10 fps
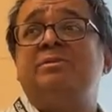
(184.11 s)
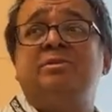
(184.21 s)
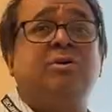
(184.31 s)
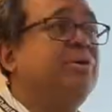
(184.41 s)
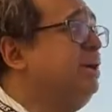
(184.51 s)

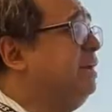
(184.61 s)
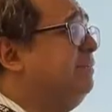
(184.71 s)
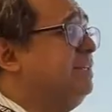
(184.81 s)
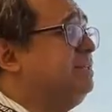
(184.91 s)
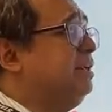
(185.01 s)
So
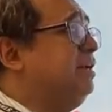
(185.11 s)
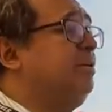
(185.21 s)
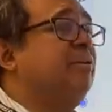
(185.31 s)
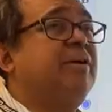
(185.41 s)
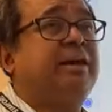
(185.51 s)
this is
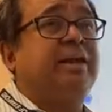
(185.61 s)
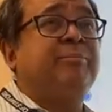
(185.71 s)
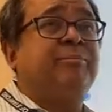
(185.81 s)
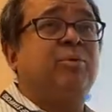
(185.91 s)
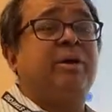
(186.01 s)
another
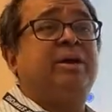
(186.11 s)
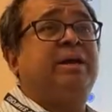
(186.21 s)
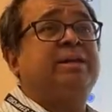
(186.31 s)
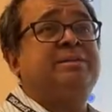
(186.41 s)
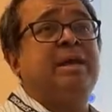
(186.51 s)
important
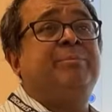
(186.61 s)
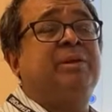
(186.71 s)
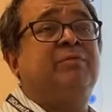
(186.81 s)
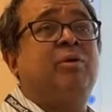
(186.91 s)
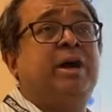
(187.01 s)

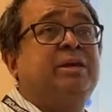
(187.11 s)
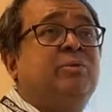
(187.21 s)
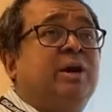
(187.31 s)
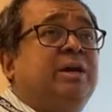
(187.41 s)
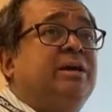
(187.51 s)
example of why you
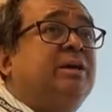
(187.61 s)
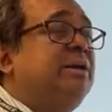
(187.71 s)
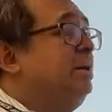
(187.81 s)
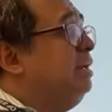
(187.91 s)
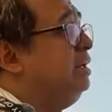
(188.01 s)
want to
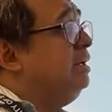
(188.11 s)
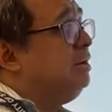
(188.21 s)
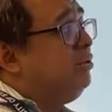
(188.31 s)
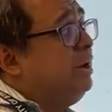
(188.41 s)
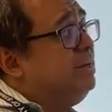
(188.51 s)

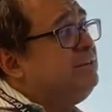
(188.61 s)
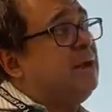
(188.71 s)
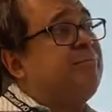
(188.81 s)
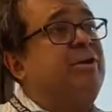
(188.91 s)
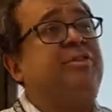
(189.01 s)
create a
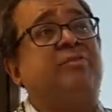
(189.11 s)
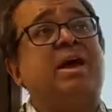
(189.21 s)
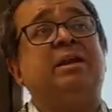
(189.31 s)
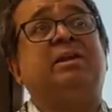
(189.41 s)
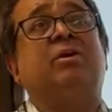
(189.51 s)
separate
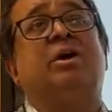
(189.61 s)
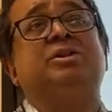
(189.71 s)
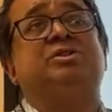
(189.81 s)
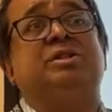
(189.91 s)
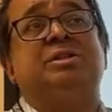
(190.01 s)
thread and
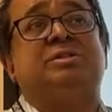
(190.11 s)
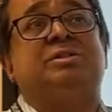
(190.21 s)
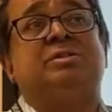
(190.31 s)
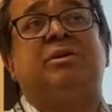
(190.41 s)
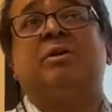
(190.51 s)
launch
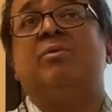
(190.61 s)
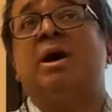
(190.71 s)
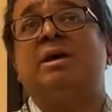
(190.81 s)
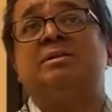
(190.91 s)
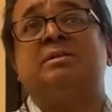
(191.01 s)
this
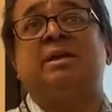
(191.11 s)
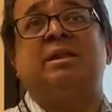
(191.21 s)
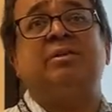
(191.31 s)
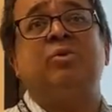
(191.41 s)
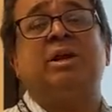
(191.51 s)
request.
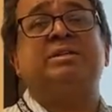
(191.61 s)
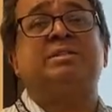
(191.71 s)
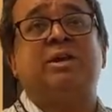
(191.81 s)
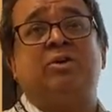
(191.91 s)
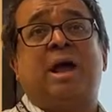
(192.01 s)
And you want to
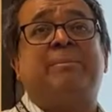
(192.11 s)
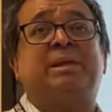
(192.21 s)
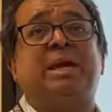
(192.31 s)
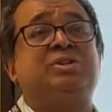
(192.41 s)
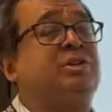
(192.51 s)
set your
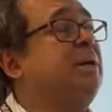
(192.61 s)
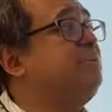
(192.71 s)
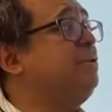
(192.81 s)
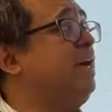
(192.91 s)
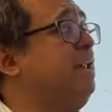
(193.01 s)
application up
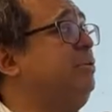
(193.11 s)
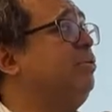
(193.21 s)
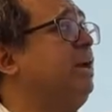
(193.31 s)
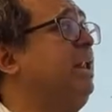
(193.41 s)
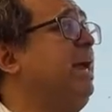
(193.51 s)
so that you
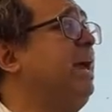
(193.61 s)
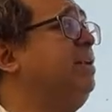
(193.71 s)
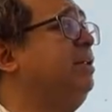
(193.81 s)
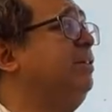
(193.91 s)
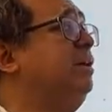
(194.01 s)
can
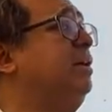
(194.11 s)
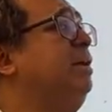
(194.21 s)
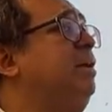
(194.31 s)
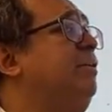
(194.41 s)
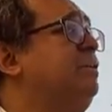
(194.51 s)
handle the
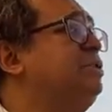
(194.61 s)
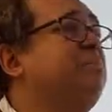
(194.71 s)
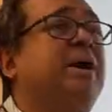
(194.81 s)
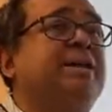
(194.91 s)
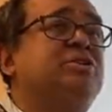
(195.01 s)

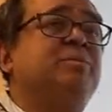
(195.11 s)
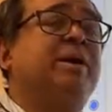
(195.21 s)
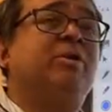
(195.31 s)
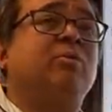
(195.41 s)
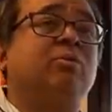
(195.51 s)
response no
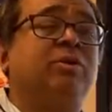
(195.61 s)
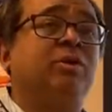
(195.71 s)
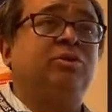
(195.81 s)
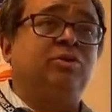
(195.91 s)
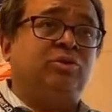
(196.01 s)
matter, you know,
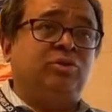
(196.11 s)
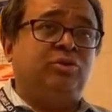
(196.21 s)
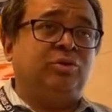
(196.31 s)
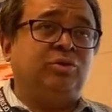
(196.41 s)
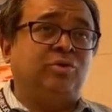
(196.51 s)

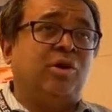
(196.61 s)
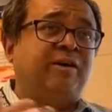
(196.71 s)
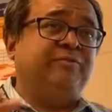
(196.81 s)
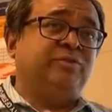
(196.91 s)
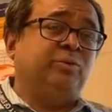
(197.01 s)
you, are
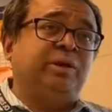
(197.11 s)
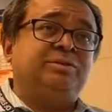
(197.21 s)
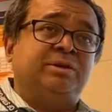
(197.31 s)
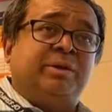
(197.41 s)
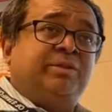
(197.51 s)
off doing
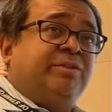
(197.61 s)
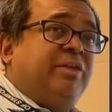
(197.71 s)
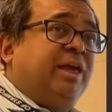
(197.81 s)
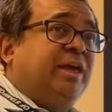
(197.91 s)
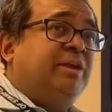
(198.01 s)
some other
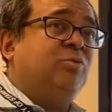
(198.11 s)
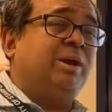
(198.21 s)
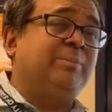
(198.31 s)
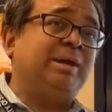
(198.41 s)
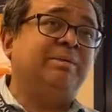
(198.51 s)
thing, and you
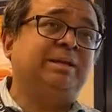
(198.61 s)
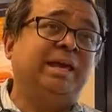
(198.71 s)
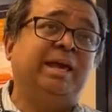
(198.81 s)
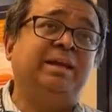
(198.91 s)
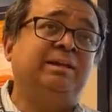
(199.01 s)
want to be able to
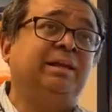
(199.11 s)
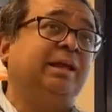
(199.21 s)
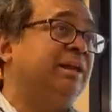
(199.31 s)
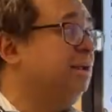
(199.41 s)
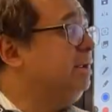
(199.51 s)
handle
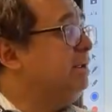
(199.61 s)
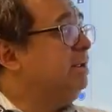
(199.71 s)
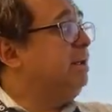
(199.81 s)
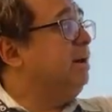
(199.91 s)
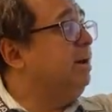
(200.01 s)
it
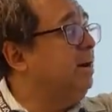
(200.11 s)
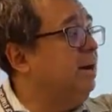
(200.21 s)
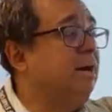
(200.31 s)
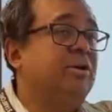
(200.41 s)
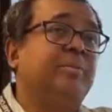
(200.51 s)

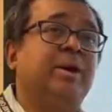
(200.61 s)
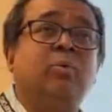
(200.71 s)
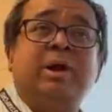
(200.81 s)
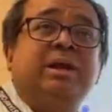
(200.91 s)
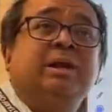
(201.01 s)
uh, no matter
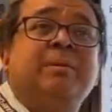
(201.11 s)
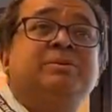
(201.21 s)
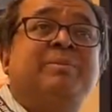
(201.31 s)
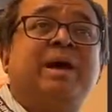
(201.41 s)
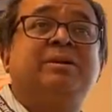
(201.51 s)
when it comes
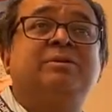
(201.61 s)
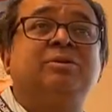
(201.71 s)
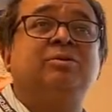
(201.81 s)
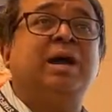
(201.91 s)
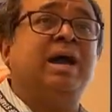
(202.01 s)
back to
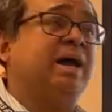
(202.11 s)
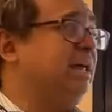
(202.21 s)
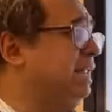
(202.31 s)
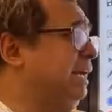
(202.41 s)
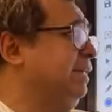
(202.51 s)
you. I, I
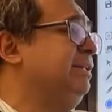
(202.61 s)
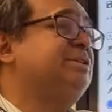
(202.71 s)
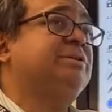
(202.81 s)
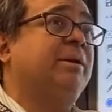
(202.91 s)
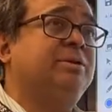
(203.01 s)
liken
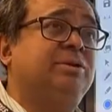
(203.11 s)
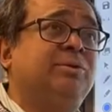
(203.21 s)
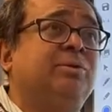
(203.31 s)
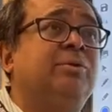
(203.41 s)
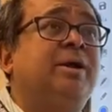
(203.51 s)
this
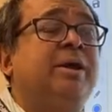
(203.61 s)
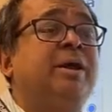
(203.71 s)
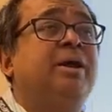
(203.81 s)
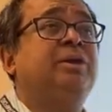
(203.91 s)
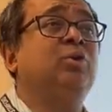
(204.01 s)
to
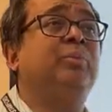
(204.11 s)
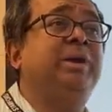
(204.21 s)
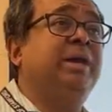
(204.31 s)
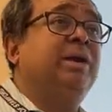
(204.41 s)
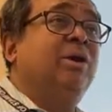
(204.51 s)
you
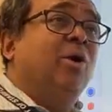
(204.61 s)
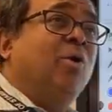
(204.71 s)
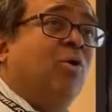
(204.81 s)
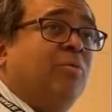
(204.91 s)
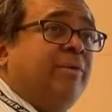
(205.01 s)
being at
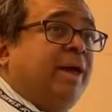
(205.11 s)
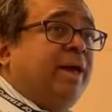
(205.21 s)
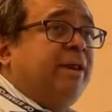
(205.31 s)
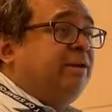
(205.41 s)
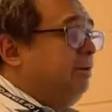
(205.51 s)
home
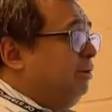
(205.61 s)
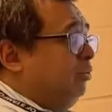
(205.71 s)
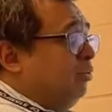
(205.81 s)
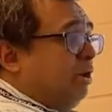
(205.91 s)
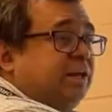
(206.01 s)
and
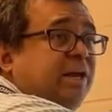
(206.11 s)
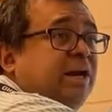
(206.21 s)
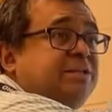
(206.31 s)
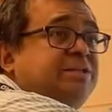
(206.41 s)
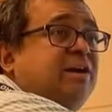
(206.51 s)
working
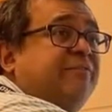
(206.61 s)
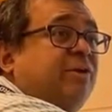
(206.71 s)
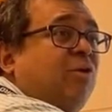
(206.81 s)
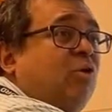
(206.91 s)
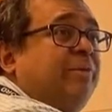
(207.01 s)
on stuff at
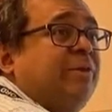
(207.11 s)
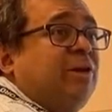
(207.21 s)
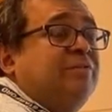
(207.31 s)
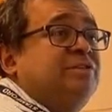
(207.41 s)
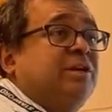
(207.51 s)
home, and then all
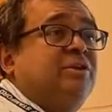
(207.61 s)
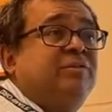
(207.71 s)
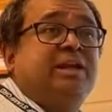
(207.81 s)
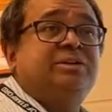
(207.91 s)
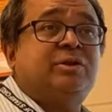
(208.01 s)
of a sudden you
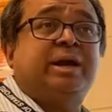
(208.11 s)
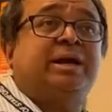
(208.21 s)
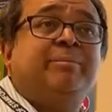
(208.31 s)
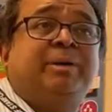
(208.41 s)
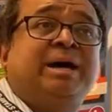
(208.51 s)
realize, oh, I got
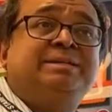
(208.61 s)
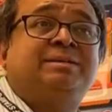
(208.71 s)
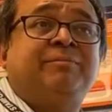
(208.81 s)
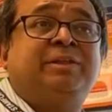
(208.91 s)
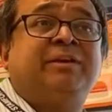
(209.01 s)
to buy
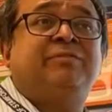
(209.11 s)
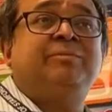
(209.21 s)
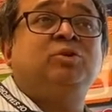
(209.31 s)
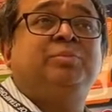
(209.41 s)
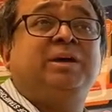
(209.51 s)
something from
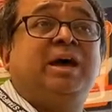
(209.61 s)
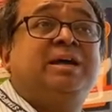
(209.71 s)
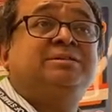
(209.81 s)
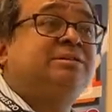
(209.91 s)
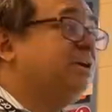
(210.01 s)

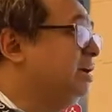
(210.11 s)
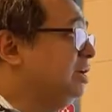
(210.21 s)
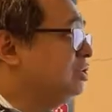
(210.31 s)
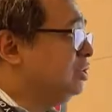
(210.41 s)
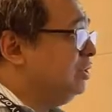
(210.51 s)
UPS.
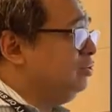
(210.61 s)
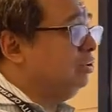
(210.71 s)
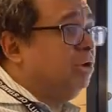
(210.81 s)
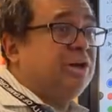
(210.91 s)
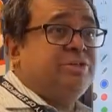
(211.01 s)
So then you
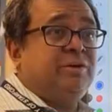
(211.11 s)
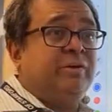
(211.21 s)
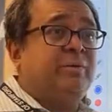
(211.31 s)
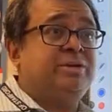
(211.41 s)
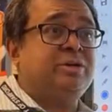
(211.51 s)
launch the
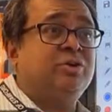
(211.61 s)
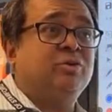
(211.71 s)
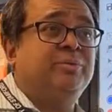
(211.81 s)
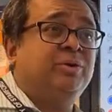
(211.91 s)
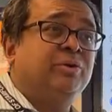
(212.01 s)
request on your computer.